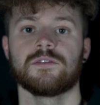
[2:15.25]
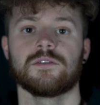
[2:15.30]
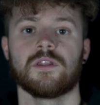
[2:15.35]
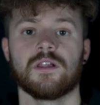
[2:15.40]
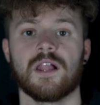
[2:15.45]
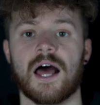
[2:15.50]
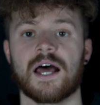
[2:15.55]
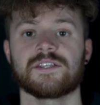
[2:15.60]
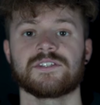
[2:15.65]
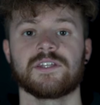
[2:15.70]
The
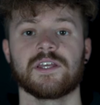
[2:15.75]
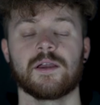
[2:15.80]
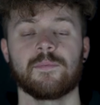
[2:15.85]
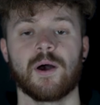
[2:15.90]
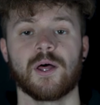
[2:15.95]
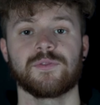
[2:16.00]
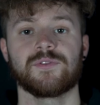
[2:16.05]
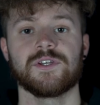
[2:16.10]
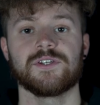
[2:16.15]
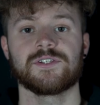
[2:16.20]
last thing
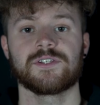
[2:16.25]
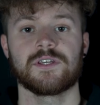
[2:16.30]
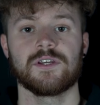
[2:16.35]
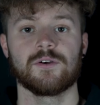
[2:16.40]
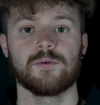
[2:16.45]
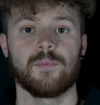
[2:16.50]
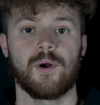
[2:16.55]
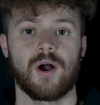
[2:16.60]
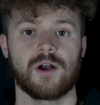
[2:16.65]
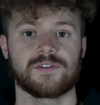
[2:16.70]
about these
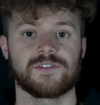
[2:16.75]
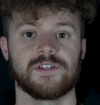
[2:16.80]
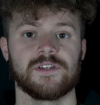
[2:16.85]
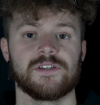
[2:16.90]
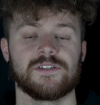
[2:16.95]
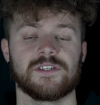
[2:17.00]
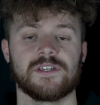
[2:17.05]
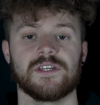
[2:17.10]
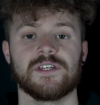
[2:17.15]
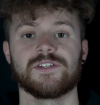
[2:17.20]

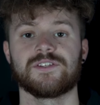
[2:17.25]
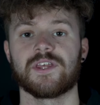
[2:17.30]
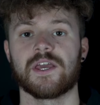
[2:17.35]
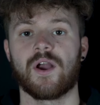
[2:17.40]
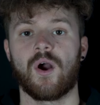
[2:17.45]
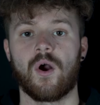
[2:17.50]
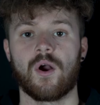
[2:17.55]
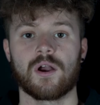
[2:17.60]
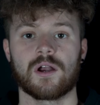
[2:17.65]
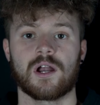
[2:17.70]
gearboxes is they
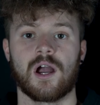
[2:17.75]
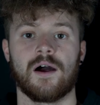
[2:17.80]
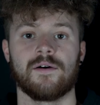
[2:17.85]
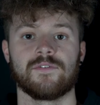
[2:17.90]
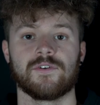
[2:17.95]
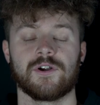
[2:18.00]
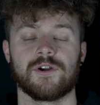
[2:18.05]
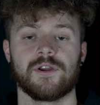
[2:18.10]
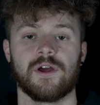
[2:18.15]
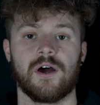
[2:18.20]
are
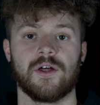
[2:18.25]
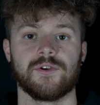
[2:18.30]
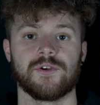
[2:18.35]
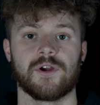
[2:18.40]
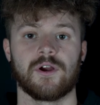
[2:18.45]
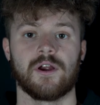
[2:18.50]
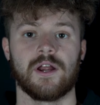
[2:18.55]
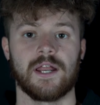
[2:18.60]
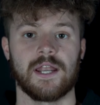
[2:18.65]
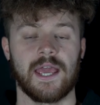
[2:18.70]
covered
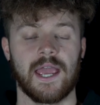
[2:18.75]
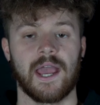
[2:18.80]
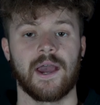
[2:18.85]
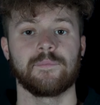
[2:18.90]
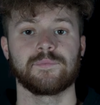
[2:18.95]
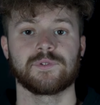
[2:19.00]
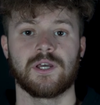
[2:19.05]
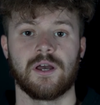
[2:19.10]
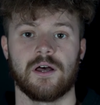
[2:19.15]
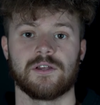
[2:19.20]
under an
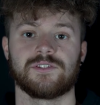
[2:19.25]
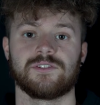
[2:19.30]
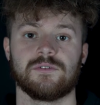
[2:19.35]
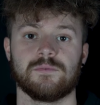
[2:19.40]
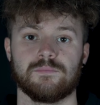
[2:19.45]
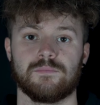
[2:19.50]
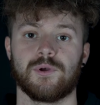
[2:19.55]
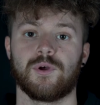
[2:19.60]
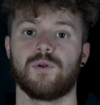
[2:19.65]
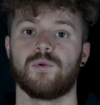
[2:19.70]
Amped
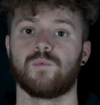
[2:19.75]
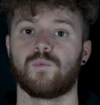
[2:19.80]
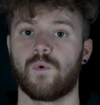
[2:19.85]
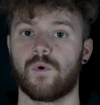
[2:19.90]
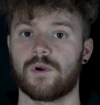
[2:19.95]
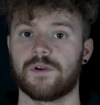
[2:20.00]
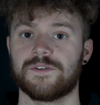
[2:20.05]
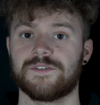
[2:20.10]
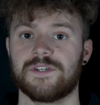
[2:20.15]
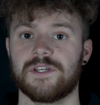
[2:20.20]
custom build
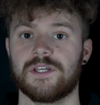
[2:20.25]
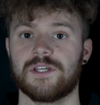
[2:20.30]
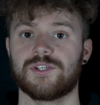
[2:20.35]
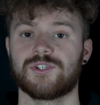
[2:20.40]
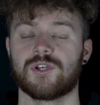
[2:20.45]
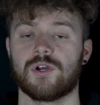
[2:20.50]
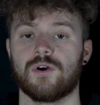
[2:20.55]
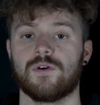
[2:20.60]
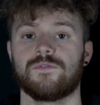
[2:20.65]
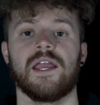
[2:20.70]
warranty.
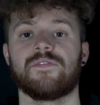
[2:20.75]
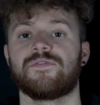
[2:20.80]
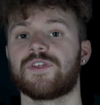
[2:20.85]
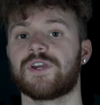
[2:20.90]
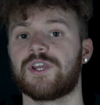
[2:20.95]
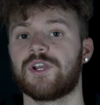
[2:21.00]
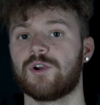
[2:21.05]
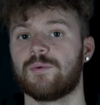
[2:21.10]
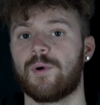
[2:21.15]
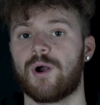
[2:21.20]
So if the
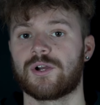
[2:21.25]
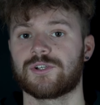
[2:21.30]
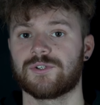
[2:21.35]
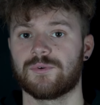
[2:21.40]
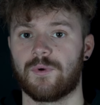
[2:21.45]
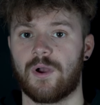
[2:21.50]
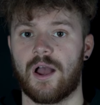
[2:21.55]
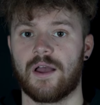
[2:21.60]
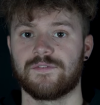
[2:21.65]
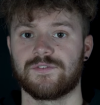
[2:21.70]
gearbox
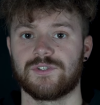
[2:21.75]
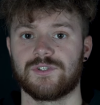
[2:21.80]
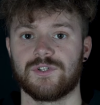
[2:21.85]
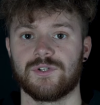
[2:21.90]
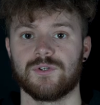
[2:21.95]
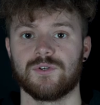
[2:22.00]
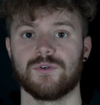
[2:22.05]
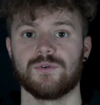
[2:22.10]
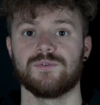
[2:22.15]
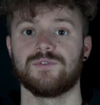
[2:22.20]
arrives to
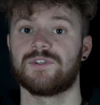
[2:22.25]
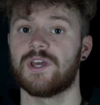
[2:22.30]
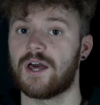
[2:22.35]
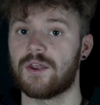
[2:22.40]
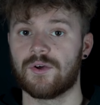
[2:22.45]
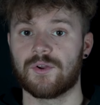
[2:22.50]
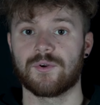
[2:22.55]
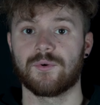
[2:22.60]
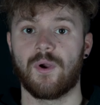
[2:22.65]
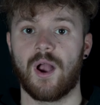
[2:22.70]
you dead
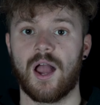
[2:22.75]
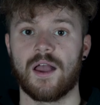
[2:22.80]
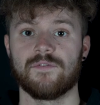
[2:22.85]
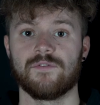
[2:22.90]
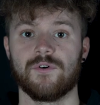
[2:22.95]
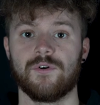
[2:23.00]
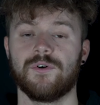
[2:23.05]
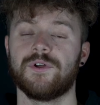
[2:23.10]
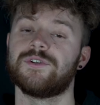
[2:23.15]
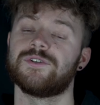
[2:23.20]
on
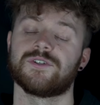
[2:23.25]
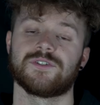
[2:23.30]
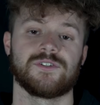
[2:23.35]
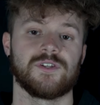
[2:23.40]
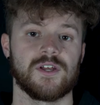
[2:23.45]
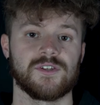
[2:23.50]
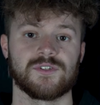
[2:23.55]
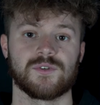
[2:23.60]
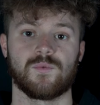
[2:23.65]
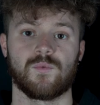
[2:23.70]
arrival and just
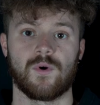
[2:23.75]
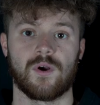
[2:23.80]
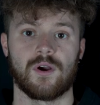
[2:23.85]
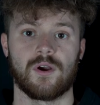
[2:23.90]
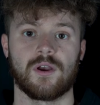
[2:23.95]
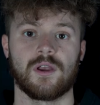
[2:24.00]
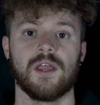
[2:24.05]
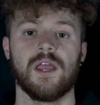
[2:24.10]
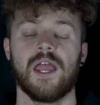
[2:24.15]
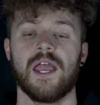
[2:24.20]
doesn't
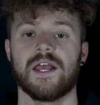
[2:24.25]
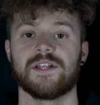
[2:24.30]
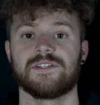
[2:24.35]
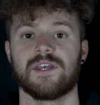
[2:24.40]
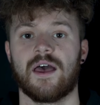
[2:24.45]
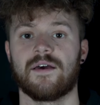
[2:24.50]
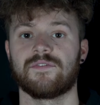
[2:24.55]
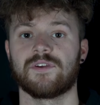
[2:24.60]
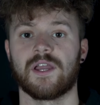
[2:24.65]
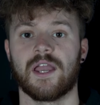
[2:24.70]
work, it's
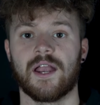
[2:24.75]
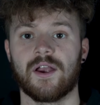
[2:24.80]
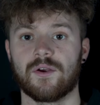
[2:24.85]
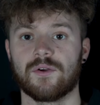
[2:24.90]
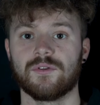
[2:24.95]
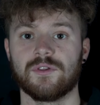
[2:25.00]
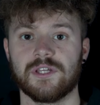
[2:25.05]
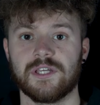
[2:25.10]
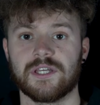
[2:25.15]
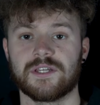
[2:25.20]
having air
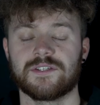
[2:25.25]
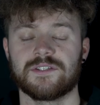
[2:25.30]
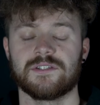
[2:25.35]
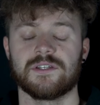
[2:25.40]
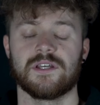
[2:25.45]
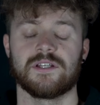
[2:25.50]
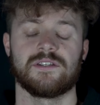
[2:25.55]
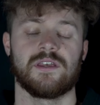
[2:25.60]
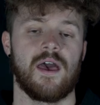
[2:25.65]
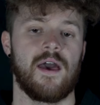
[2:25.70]
leaks,
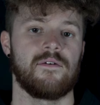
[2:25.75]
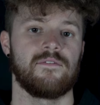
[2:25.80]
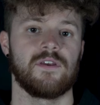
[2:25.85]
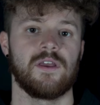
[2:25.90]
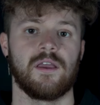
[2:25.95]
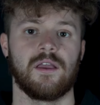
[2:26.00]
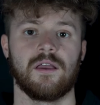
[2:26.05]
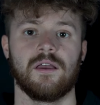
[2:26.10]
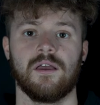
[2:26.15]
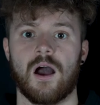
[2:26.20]
it's
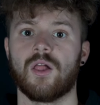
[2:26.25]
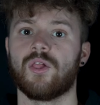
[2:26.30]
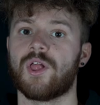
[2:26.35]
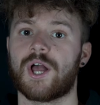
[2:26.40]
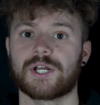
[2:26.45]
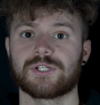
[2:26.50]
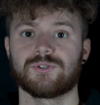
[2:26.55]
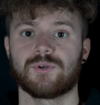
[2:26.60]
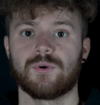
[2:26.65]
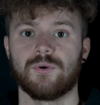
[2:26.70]
having
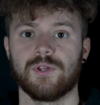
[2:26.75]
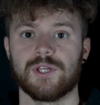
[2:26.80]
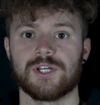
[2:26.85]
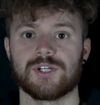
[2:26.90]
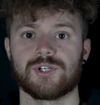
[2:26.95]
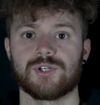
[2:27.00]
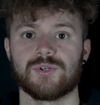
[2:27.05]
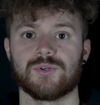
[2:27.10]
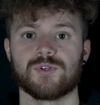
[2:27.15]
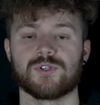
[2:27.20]
electrical
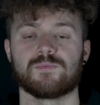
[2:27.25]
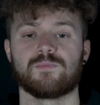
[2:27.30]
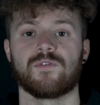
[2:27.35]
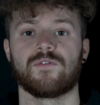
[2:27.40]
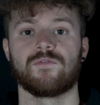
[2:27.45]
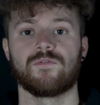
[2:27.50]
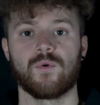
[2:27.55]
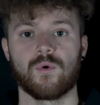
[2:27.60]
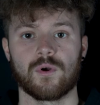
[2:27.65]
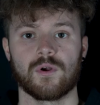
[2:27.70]
issues
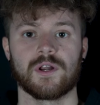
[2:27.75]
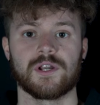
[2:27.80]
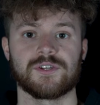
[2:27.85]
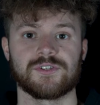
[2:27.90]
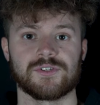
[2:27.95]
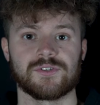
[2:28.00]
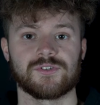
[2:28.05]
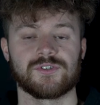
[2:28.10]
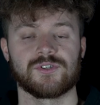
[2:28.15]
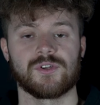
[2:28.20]
before it is
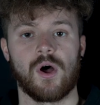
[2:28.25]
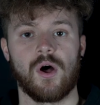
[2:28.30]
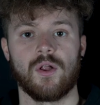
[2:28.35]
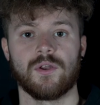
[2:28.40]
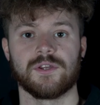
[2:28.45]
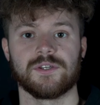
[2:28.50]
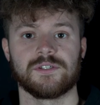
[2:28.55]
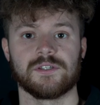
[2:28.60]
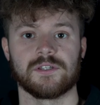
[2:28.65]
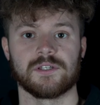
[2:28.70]
installed
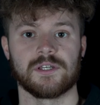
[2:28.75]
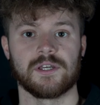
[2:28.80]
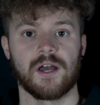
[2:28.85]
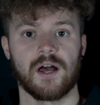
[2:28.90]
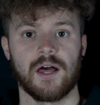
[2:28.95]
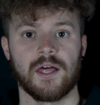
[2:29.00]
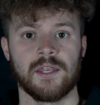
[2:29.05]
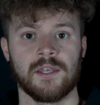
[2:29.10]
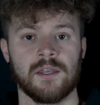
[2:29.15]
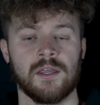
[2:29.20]
into the
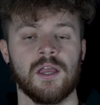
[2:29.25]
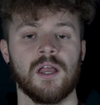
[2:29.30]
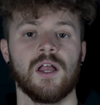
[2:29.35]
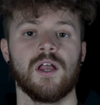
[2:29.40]
gun,